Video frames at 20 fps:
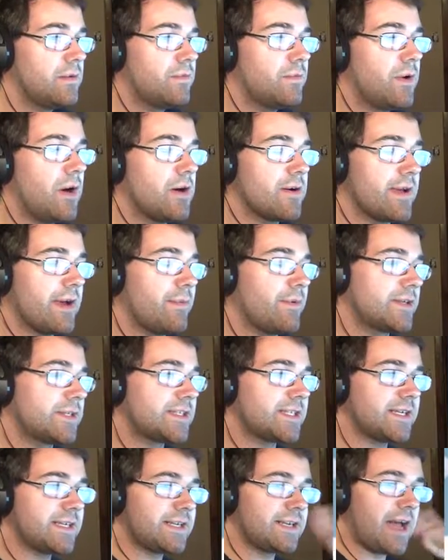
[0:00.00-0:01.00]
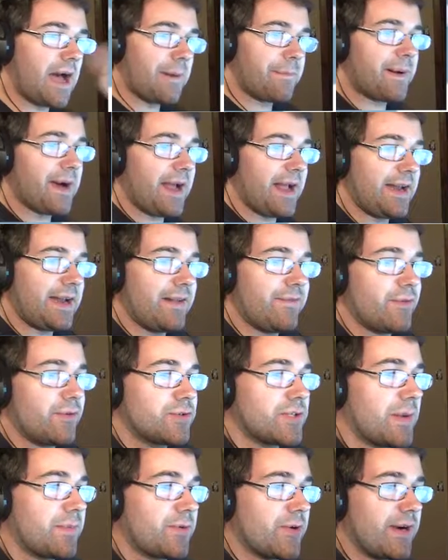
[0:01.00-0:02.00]
Okay, we're just gonna not buy any of
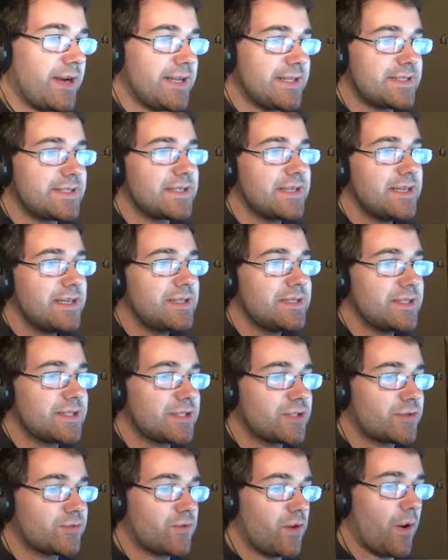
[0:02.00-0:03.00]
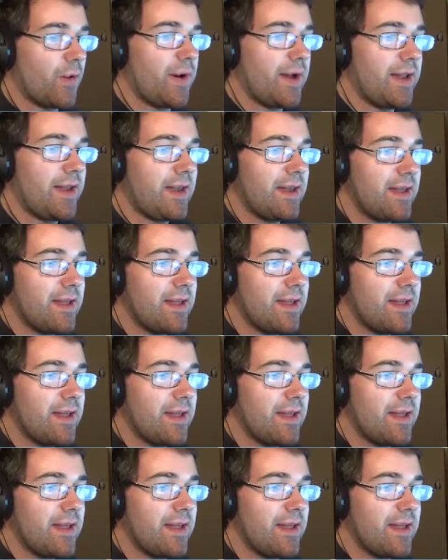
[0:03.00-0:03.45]
those upgrades. Just screw it.